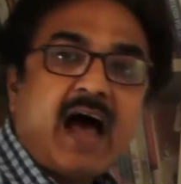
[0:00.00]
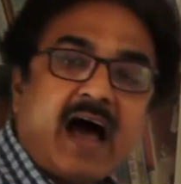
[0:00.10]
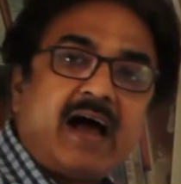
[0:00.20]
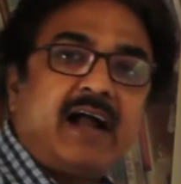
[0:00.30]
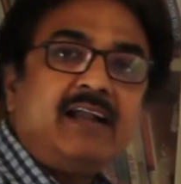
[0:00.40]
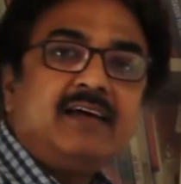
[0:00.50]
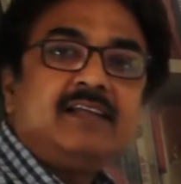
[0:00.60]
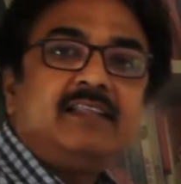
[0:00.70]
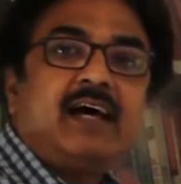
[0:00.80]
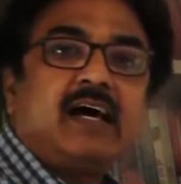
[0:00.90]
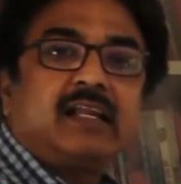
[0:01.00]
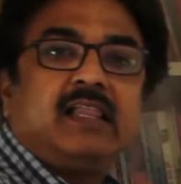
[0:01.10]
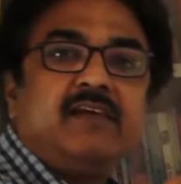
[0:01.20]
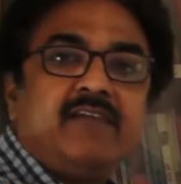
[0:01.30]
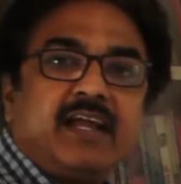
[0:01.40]
and they are
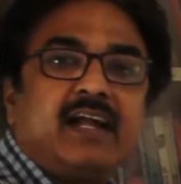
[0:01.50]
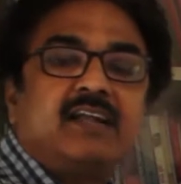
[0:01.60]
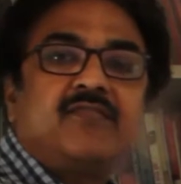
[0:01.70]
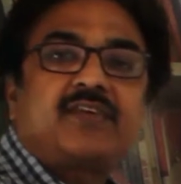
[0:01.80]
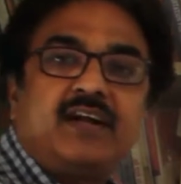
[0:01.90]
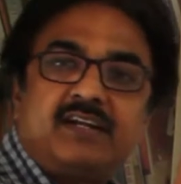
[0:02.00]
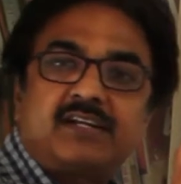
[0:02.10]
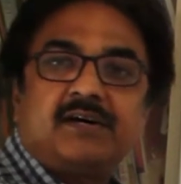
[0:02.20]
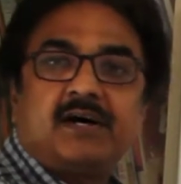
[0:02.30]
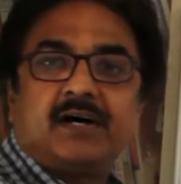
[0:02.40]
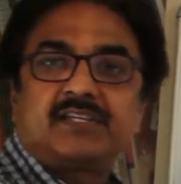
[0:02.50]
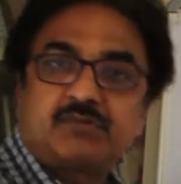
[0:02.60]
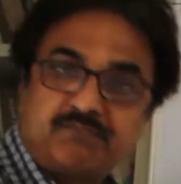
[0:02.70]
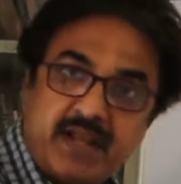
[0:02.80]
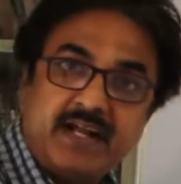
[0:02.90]
leaving at different
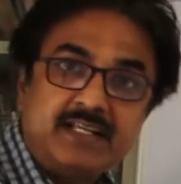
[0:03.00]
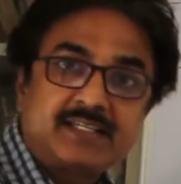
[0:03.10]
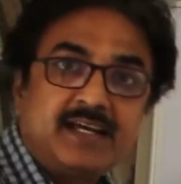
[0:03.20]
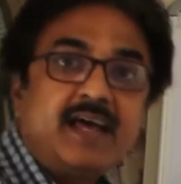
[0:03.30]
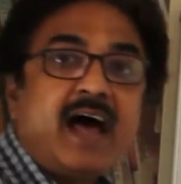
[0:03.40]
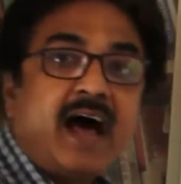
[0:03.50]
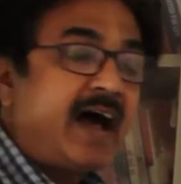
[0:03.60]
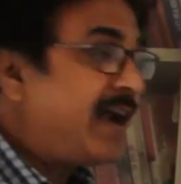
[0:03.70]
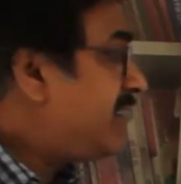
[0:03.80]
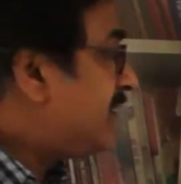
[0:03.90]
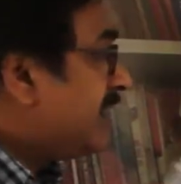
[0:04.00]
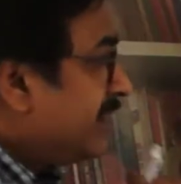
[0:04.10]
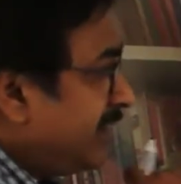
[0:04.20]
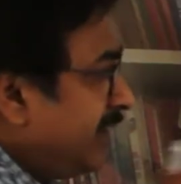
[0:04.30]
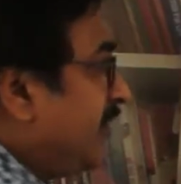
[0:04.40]
speeds, and
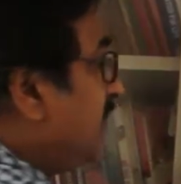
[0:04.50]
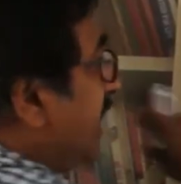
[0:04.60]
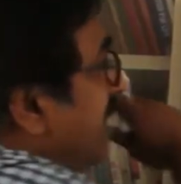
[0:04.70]
they